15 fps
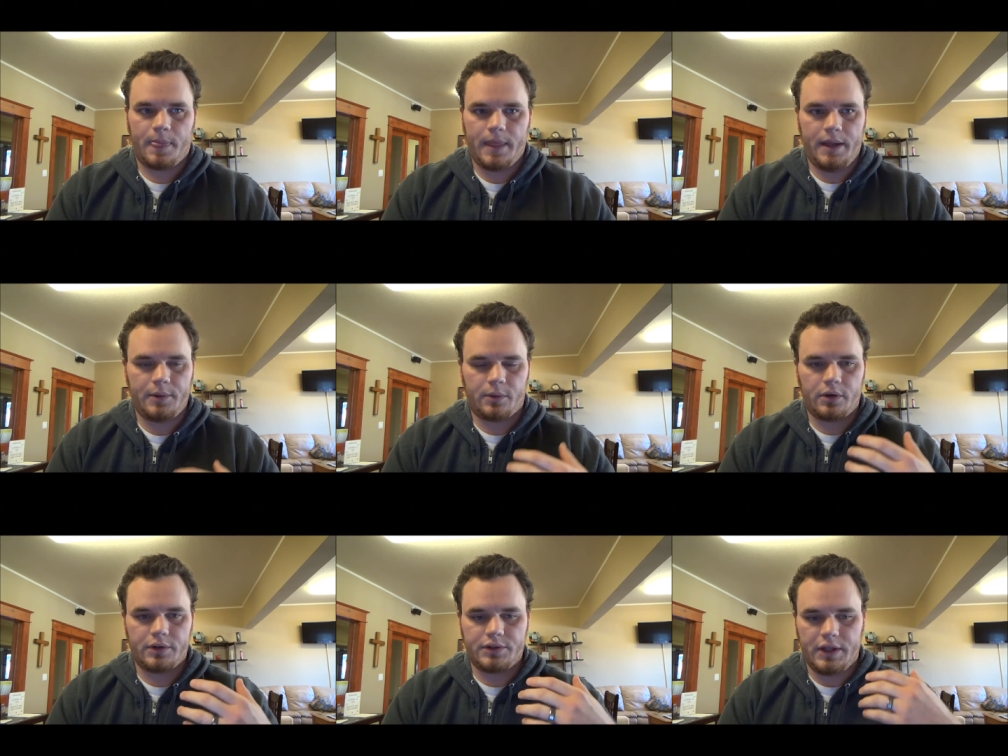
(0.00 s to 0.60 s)
in
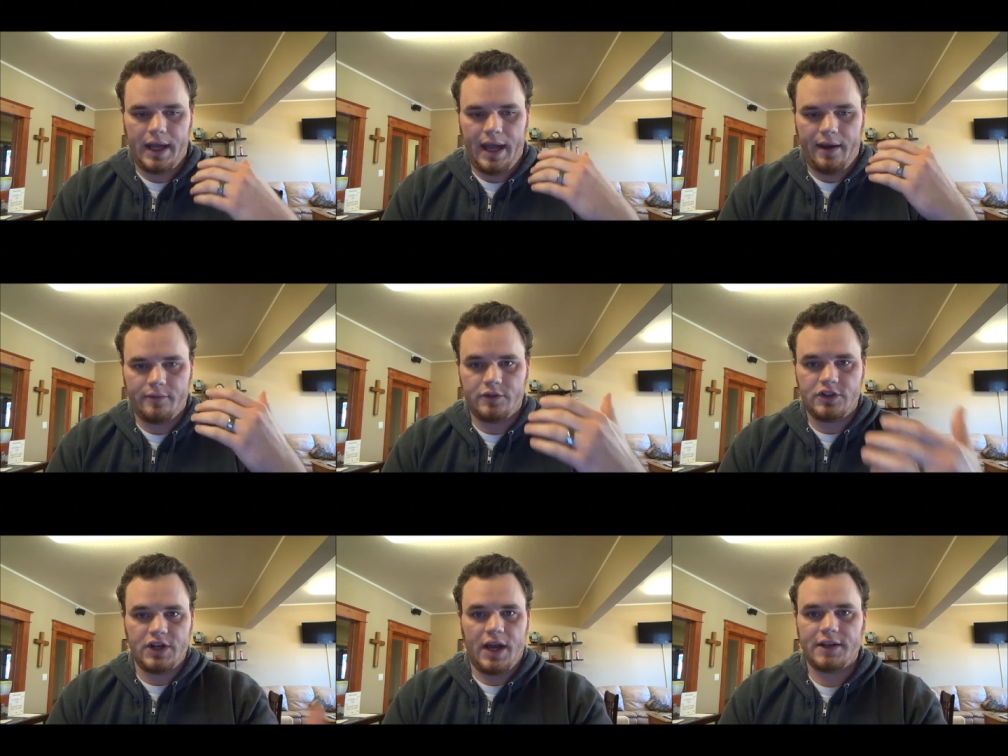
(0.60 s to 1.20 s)
order to
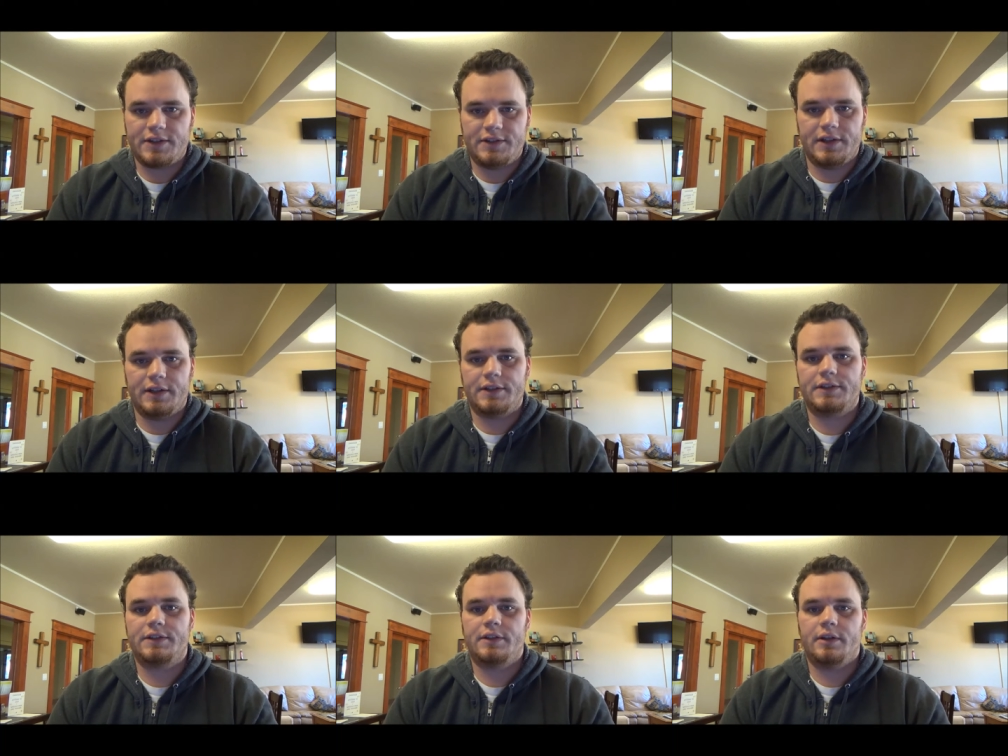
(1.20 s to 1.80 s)
have
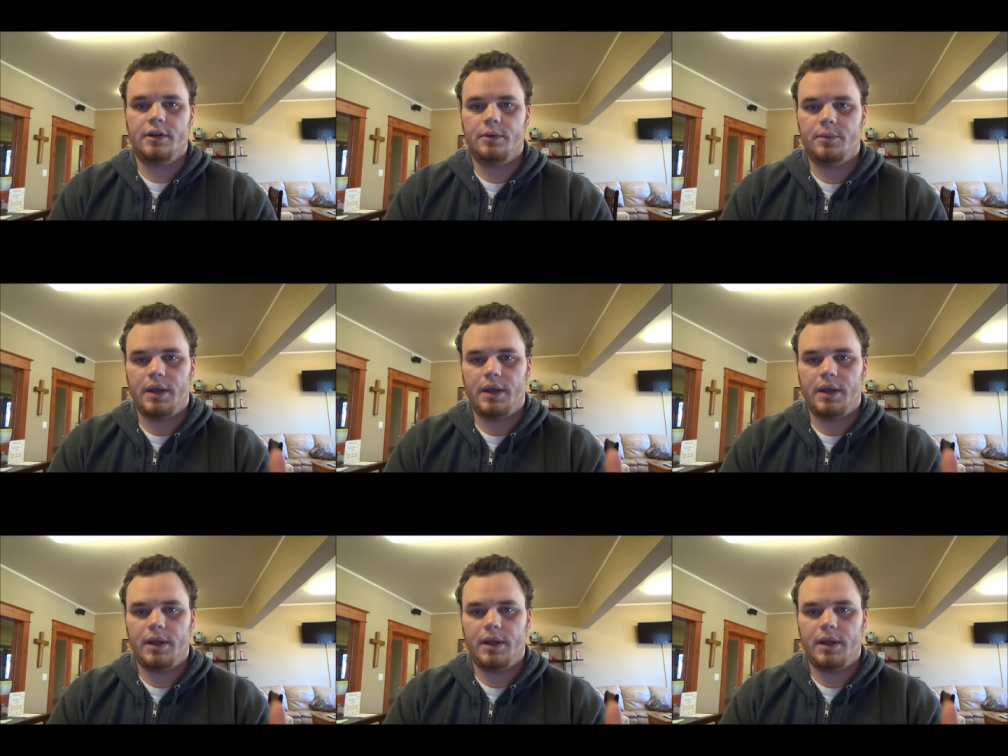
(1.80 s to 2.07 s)
justice,